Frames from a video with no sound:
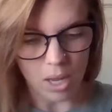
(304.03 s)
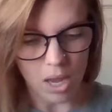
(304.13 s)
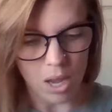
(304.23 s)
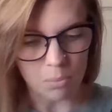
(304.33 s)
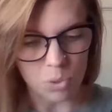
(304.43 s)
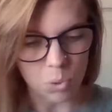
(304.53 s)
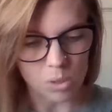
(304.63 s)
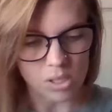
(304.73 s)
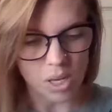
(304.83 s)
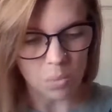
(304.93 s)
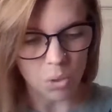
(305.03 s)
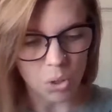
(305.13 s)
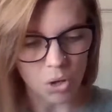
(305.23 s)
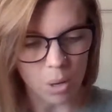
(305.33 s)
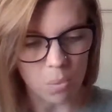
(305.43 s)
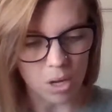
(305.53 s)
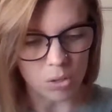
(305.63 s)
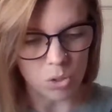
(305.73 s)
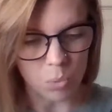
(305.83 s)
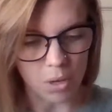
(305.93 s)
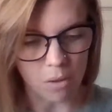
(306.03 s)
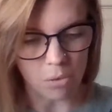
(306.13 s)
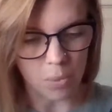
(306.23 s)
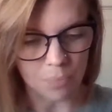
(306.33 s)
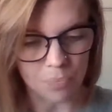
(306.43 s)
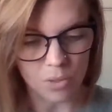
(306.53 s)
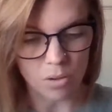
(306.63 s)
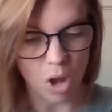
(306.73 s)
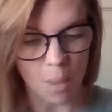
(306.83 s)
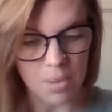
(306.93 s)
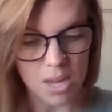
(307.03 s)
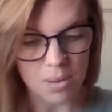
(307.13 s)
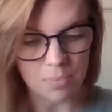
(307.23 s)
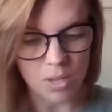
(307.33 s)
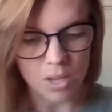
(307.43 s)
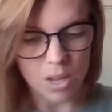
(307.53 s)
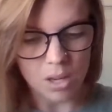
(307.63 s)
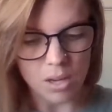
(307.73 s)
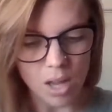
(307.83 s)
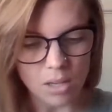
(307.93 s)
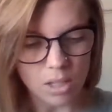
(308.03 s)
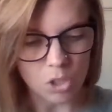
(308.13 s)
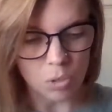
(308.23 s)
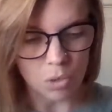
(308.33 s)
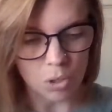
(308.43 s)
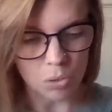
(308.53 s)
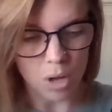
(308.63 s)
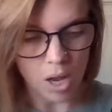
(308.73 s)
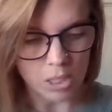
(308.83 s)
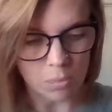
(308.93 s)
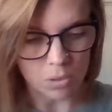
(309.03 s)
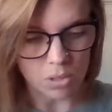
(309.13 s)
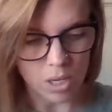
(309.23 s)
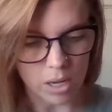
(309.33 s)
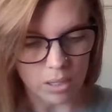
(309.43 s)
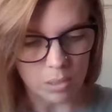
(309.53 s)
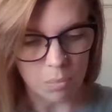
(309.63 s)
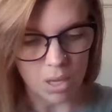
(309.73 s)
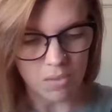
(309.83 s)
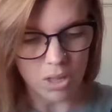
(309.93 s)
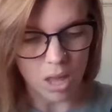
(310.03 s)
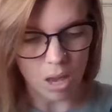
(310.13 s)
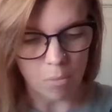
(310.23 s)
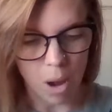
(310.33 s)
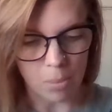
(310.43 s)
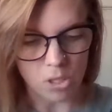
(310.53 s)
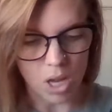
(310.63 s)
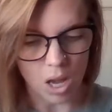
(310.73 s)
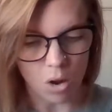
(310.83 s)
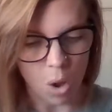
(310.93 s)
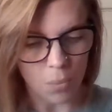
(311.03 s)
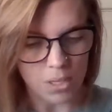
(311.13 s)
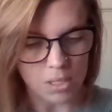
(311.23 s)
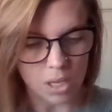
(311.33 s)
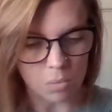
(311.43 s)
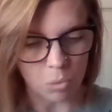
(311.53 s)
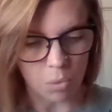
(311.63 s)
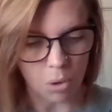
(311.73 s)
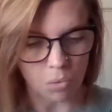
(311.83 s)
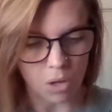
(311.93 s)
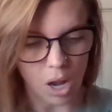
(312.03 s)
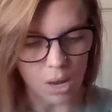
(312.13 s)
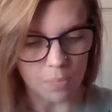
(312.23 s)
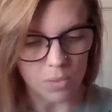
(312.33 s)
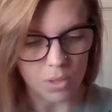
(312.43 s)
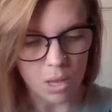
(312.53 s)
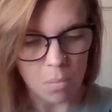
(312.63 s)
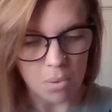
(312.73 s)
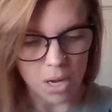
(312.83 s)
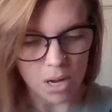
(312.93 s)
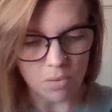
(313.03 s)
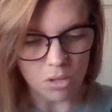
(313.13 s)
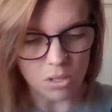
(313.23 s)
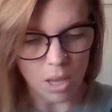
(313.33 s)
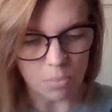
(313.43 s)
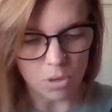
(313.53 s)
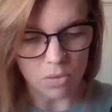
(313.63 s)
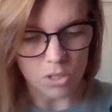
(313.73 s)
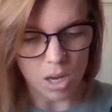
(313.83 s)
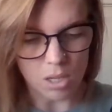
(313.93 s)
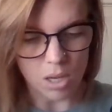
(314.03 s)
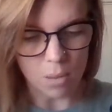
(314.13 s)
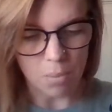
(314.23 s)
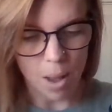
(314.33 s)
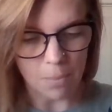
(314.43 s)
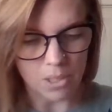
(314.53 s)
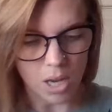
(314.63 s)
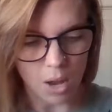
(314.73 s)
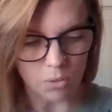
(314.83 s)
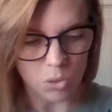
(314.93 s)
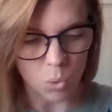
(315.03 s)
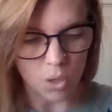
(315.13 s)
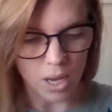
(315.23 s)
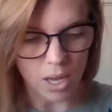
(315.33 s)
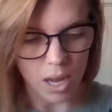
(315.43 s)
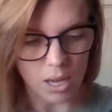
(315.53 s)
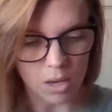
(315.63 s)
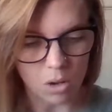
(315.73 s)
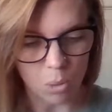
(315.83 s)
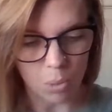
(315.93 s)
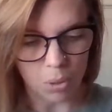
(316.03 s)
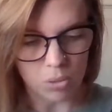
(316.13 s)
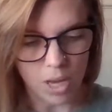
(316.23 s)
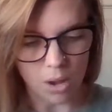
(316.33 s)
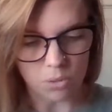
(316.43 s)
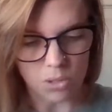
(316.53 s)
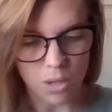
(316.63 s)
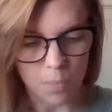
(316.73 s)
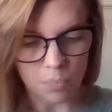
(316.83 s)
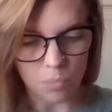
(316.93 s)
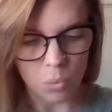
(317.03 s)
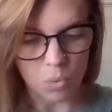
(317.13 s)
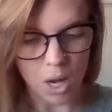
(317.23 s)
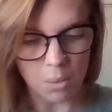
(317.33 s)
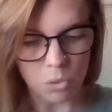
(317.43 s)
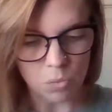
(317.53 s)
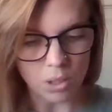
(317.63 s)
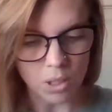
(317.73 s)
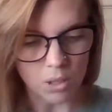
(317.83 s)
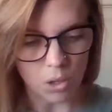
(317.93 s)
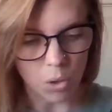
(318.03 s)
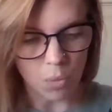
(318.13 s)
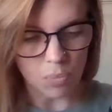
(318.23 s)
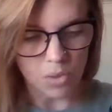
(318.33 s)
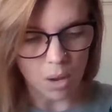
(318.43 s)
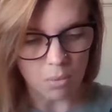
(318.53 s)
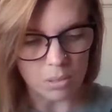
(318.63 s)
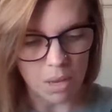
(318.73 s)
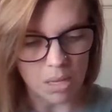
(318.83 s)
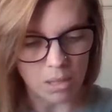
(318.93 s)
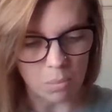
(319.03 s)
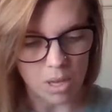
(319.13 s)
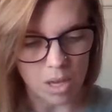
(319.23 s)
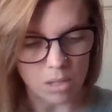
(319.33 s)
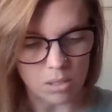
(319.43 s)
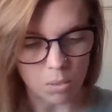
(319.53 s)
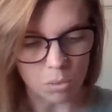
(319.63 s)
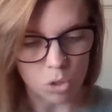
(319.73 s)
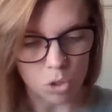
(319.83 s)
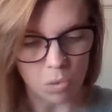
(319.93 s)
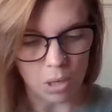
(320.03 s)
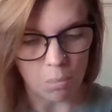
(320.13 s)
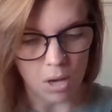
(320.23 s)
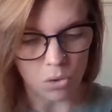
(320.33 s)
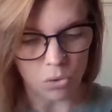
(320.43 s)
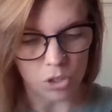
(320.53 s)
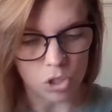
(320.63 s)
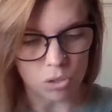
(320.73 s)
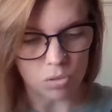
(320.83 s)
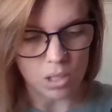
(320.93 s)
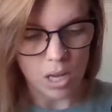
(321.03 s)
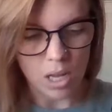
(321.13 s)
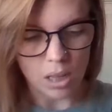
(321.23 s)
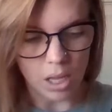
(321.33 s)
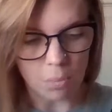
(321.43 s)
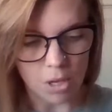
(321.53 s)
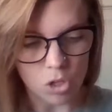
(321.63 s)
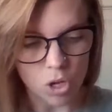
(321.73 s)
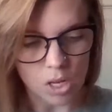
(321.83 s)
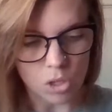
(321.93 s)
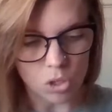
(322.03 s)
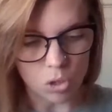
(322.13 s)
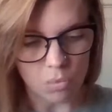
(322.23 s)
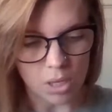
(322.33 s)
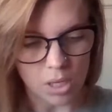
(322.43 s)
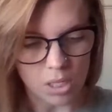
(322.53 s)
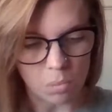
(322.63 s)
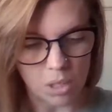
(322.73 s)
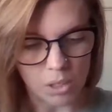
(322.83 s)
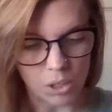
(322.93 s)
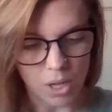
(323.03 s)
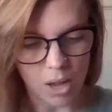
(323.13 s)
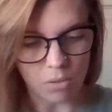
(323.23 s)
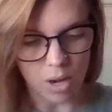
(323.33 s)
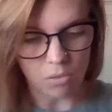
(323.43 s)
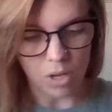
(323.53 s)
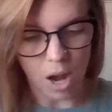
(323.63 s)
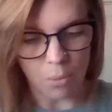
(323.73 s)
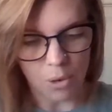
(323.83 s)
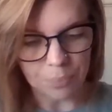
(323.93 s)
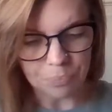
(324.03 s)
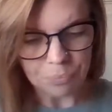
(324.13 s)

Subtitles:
camps or stayed with their grandparents or whatever. Not me. Not unless you include hospital stays. But even then, Mom or Dad always stayed with me overnight. But I never slept over Tata and Papa's house or Aunt Kate and Uncle Poe's house. When I was really little, that was mainly because there were too many medical issues, like my trach tube needed to be cleared out every hour,